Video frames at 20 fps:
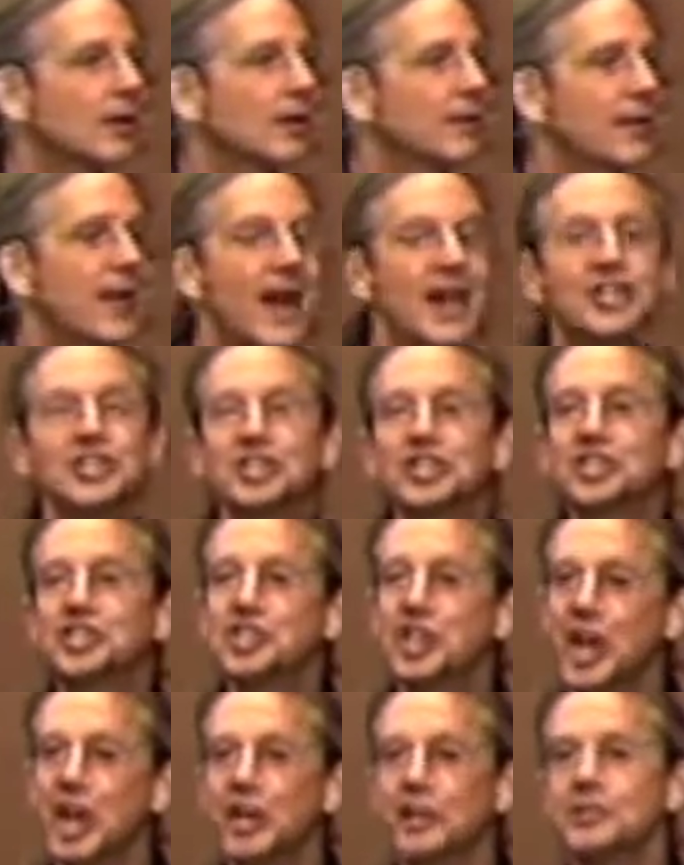They actually
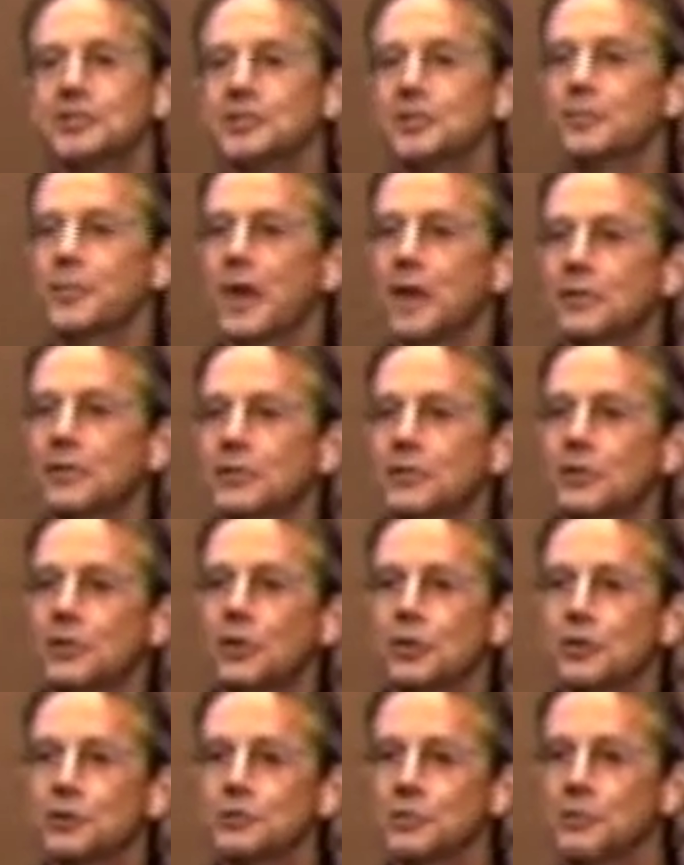changed the end of the
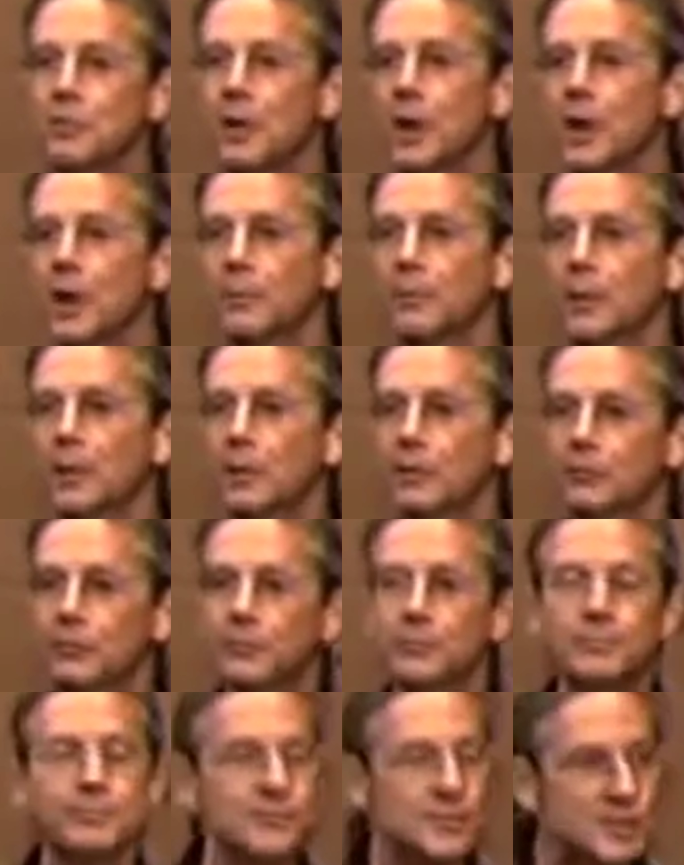nursery rhyme
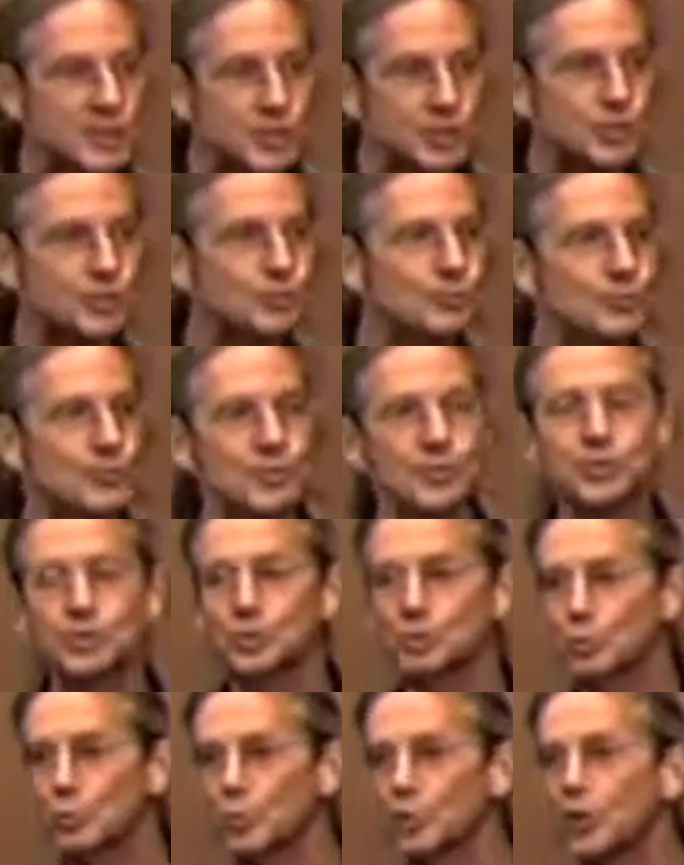from tissue,
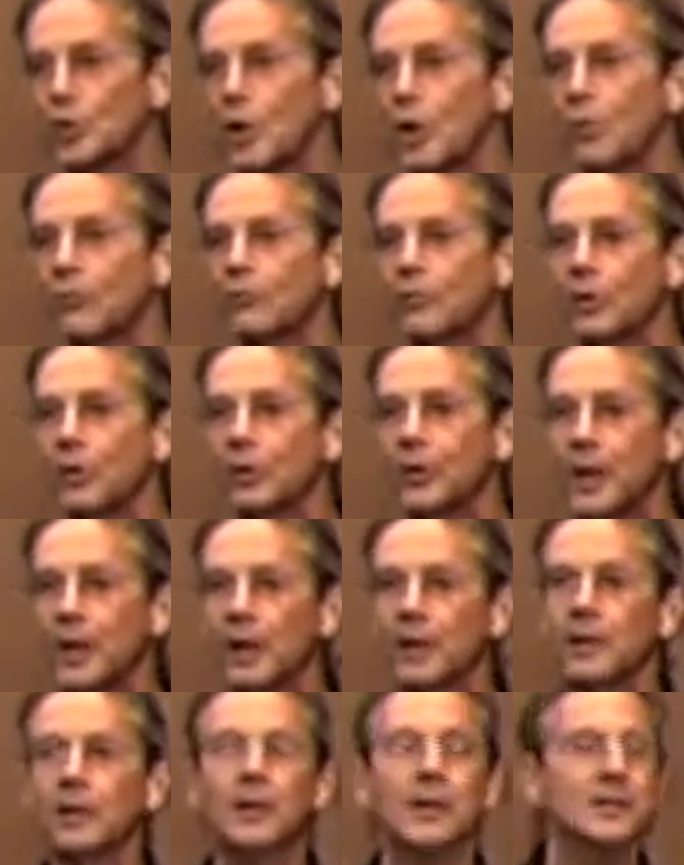tissue, we all fall
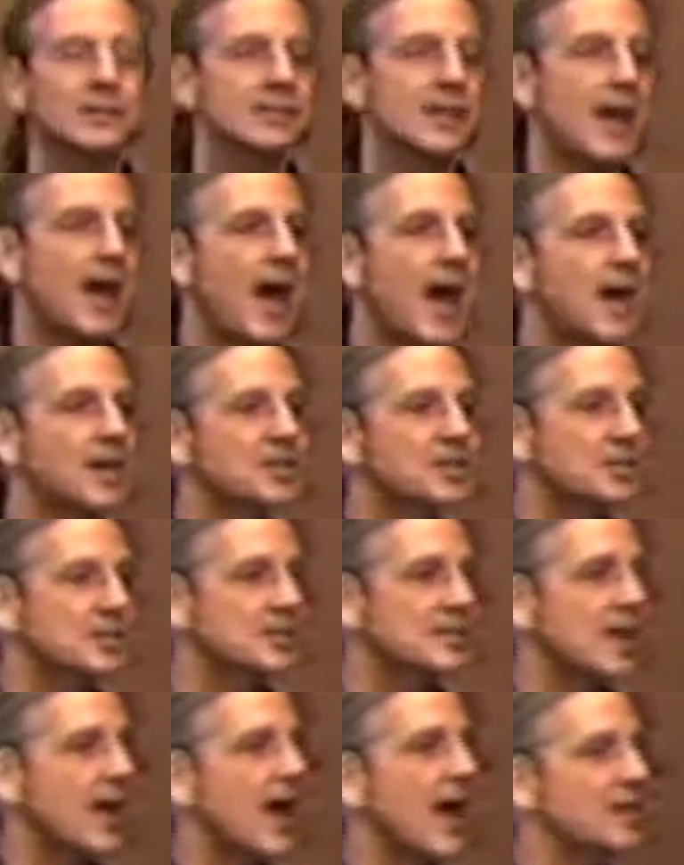down, to
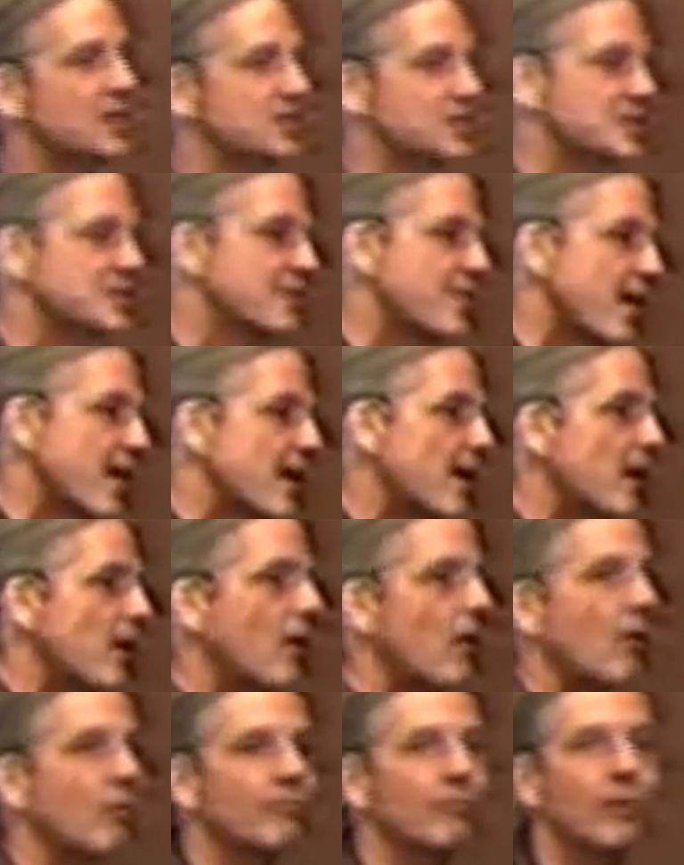ashes, ashes, they
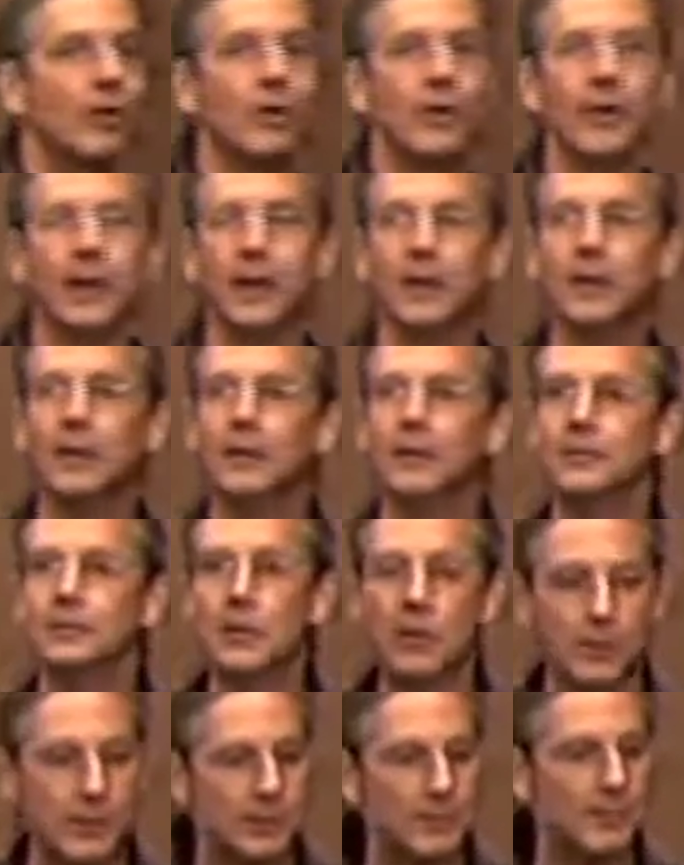all fall down
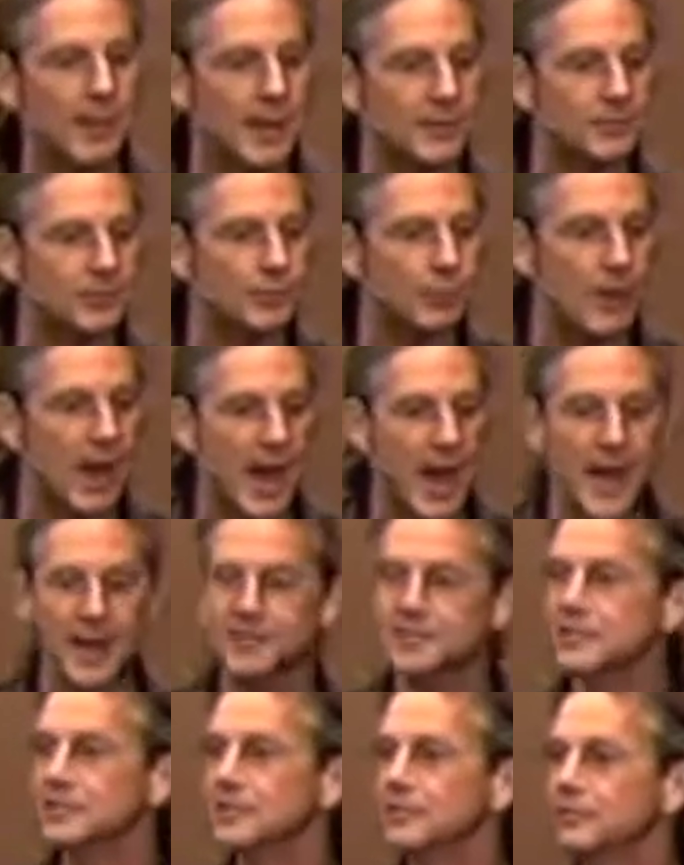talking about the
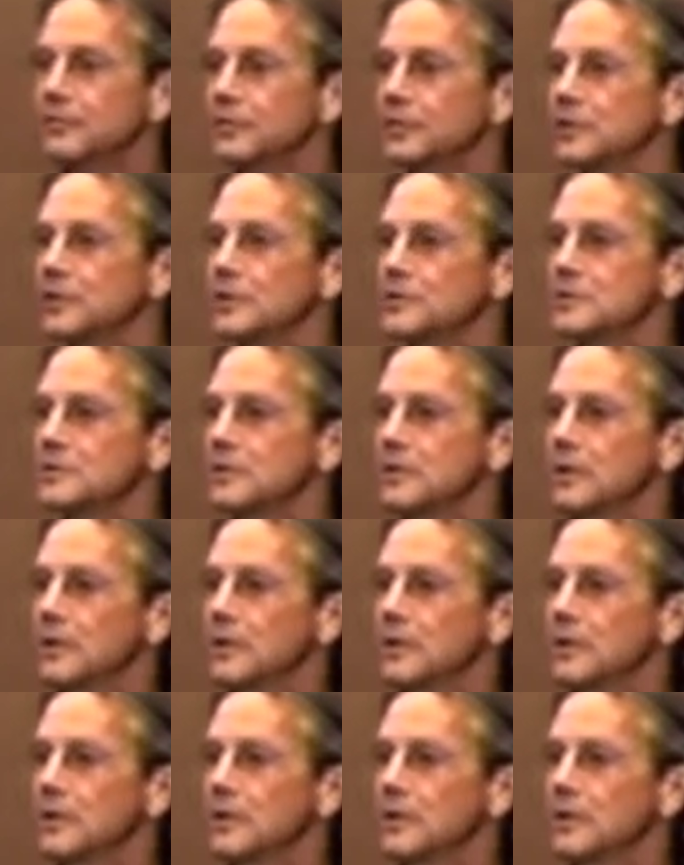rats and the fleas.